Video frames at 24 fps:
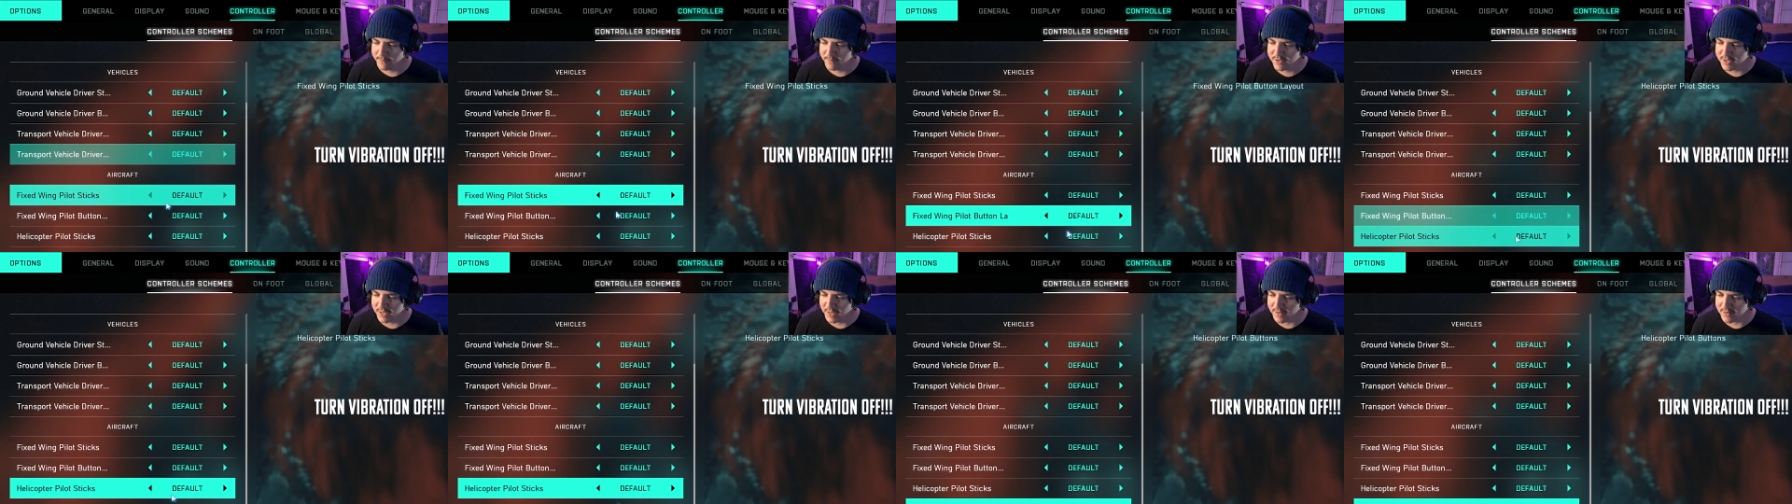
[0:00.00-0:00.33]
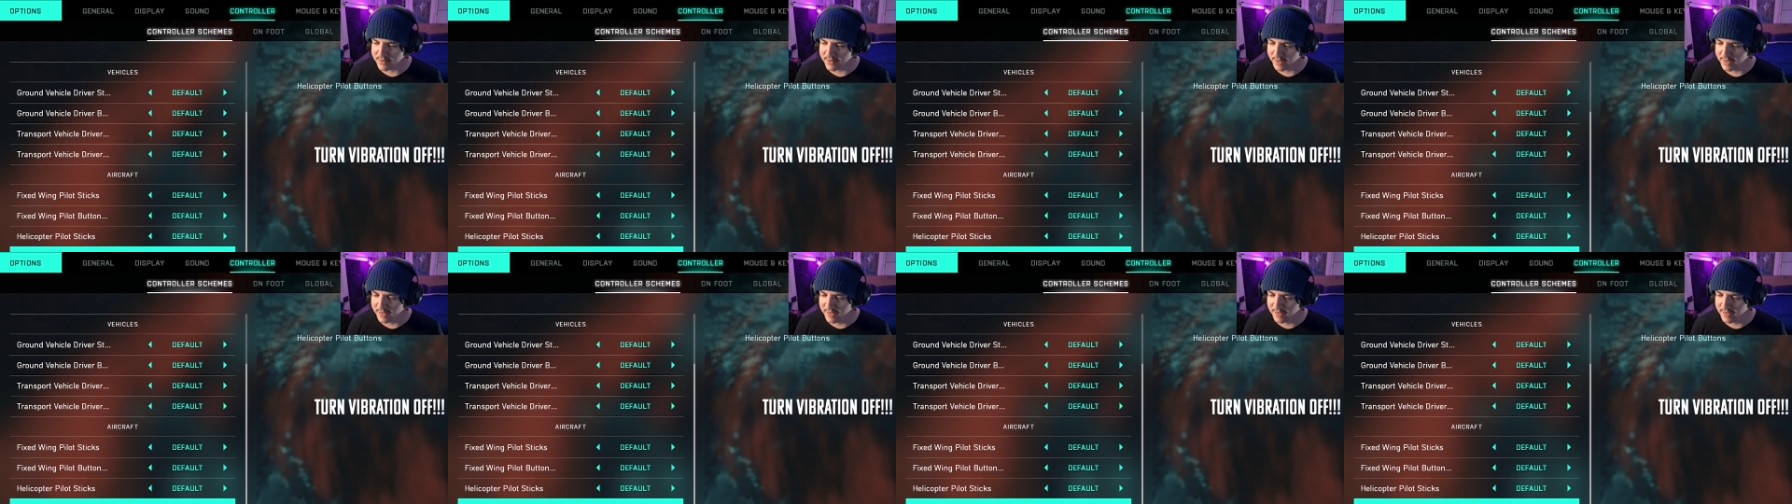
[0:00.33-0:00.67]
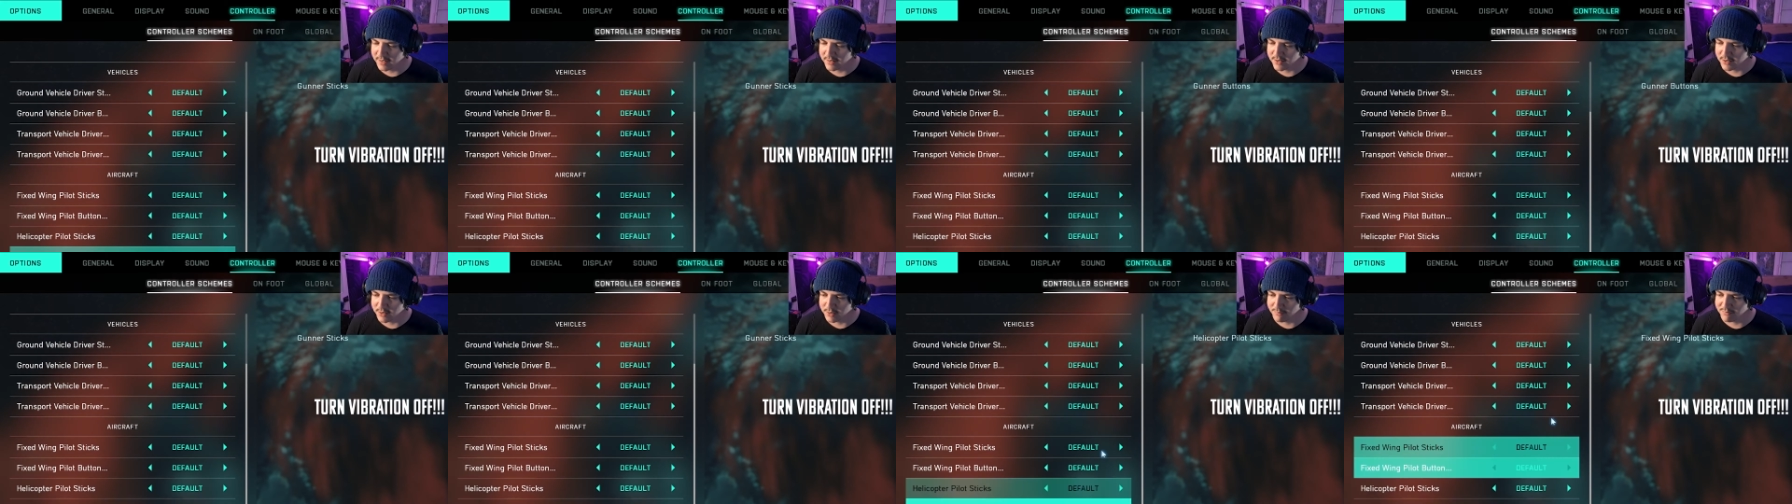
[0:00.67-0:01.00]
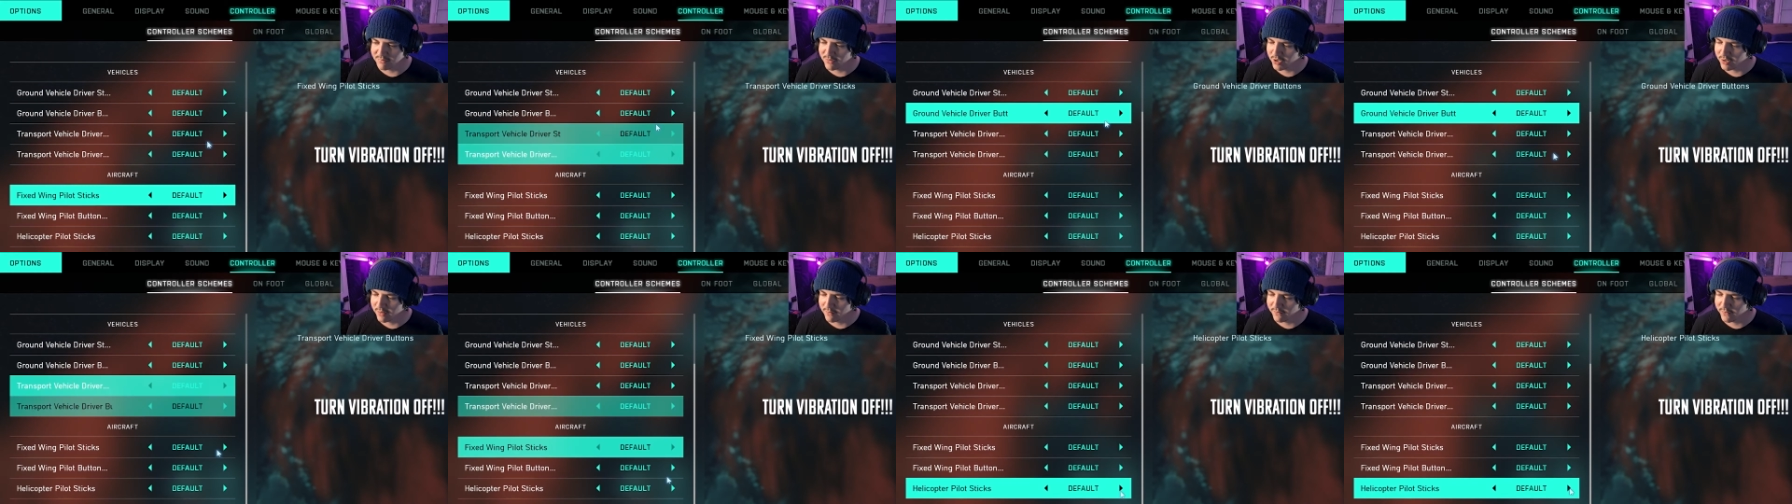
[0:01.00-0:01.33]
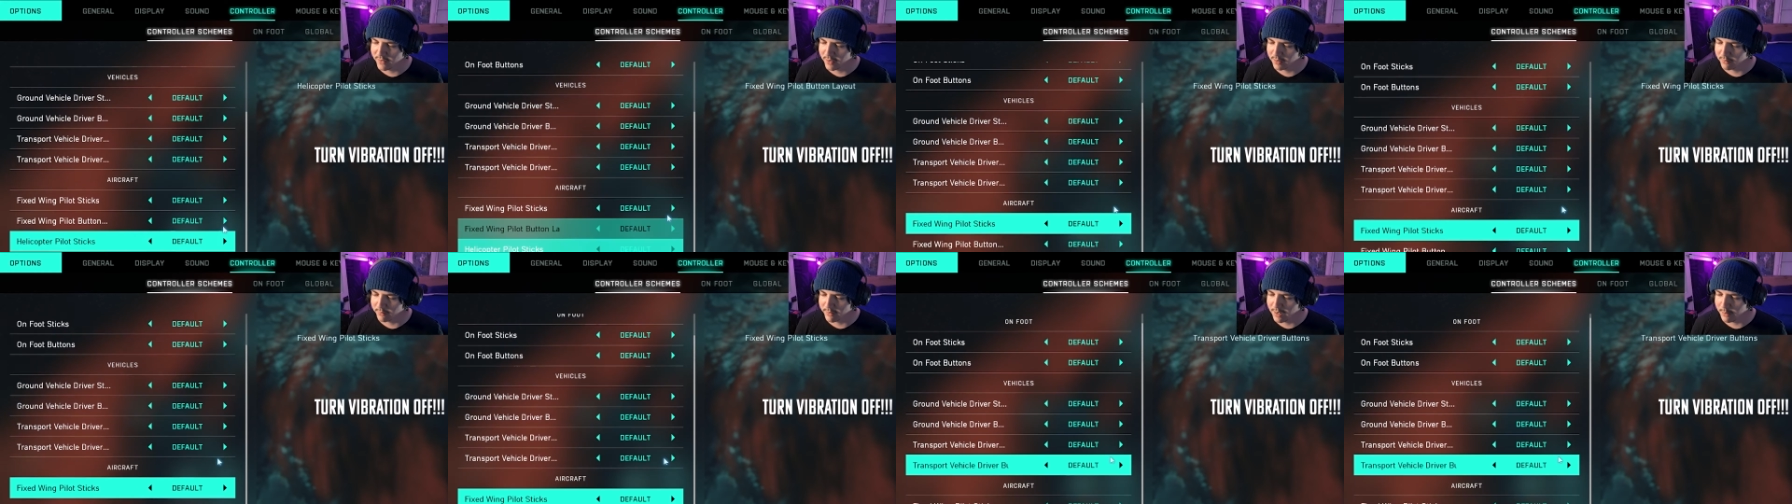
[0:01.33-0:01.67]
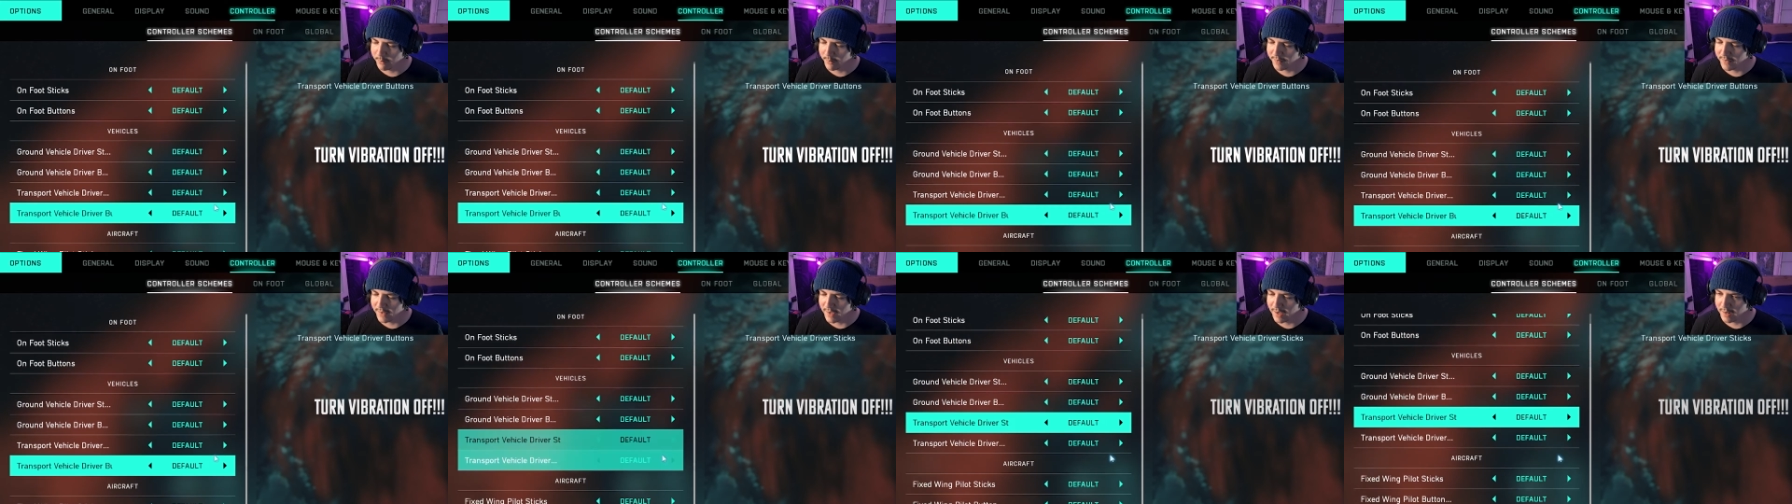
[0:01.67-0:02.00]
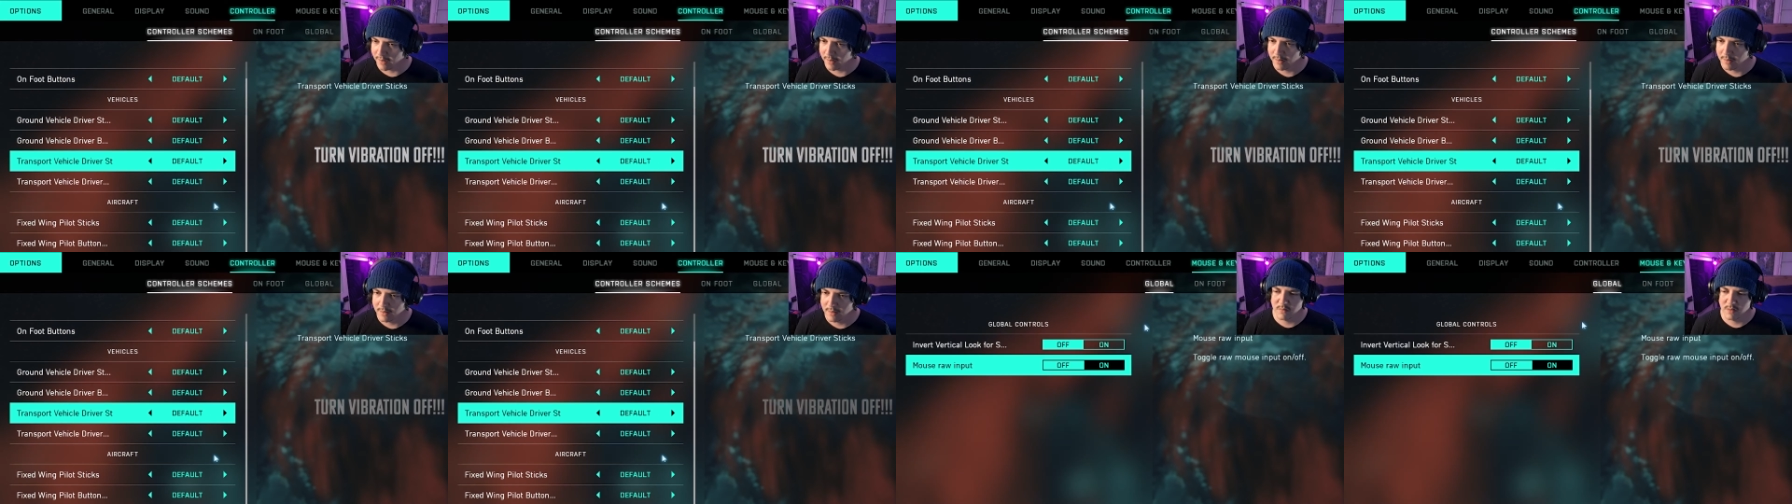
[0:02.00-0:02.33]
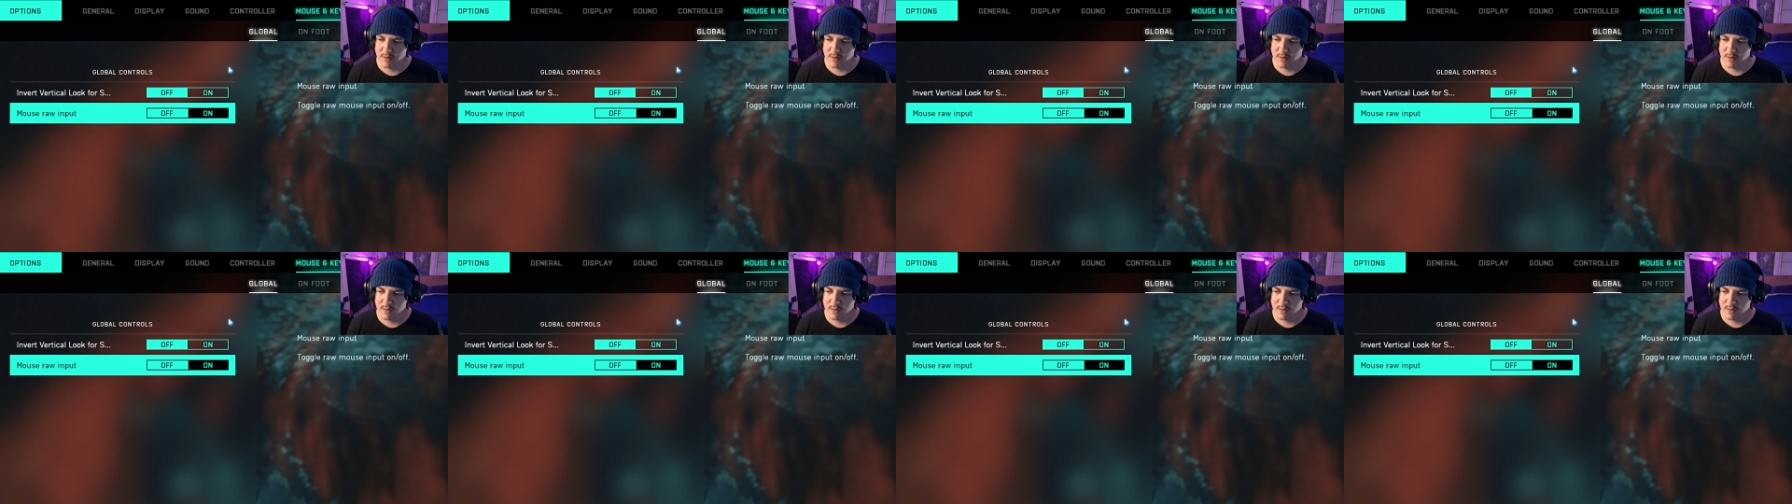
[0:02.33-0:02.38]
settings right here, so you can fiddle around with that.